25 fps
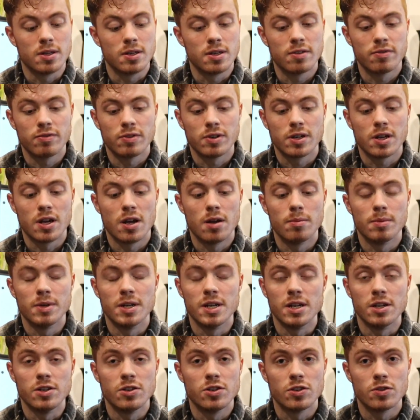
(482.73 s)
different
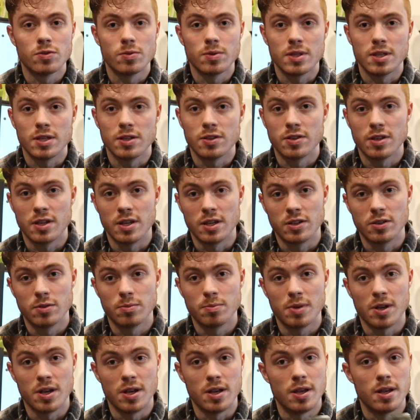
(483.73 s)
combinations with these things,
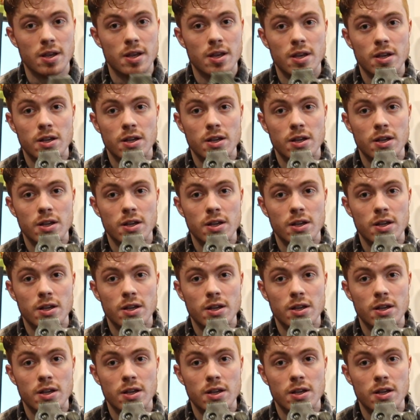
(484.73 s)
but